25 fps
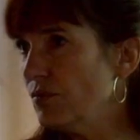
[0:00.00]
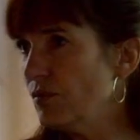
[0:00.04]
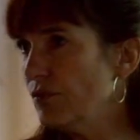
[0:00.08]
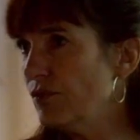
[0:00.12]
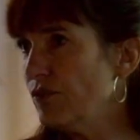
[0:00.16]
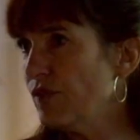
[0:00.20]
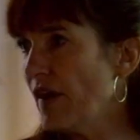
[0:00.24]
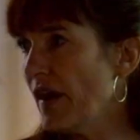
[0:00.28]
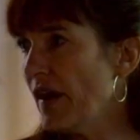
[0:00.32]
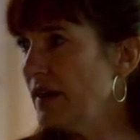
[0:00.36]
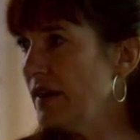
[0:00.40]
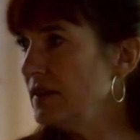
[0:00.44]

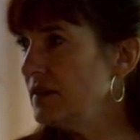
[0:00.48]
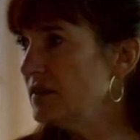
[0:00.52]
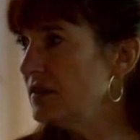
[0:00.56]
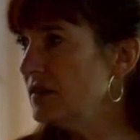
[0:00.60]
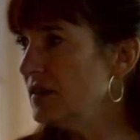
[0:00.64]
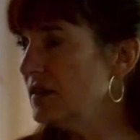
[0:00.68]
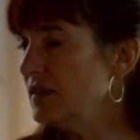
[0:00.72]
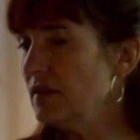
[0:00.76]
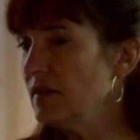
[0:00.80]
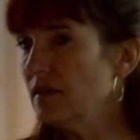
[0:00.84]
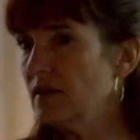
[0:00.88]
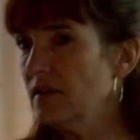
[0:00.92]
find
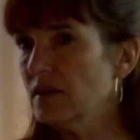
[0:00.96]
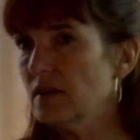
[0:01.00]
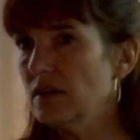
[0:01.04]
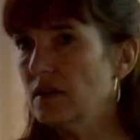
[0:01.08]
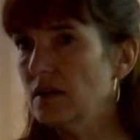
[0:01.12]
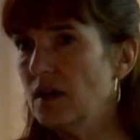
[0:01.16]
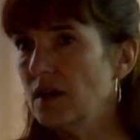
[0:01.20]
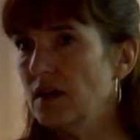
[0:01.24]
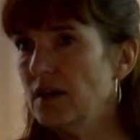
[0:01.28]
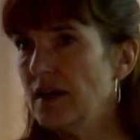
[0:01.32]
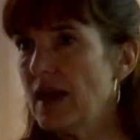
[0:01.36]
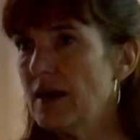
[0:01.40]
in
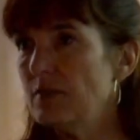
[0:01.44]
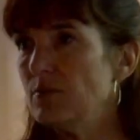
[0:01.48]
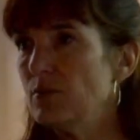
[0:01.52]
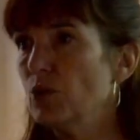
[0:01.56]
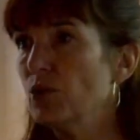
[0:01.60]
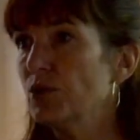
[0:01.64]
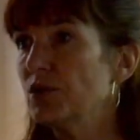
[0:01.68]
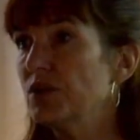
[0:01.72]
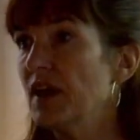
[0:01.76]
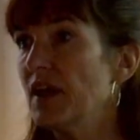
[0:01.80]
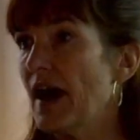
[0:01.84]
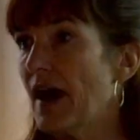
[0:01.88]
the
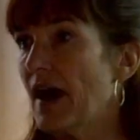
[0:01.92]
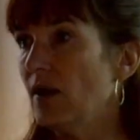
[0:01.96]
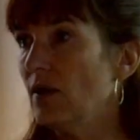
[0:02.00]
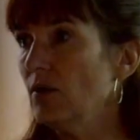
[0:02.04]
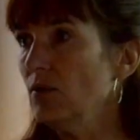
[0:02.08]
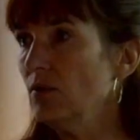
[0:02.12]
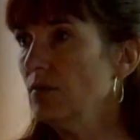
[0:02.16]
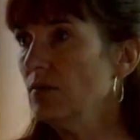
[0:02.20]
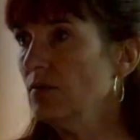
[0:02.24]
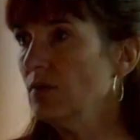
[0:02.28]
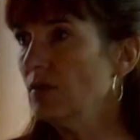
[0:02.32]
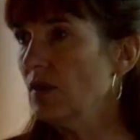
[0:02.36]
neighborhood
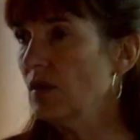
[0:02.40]
now?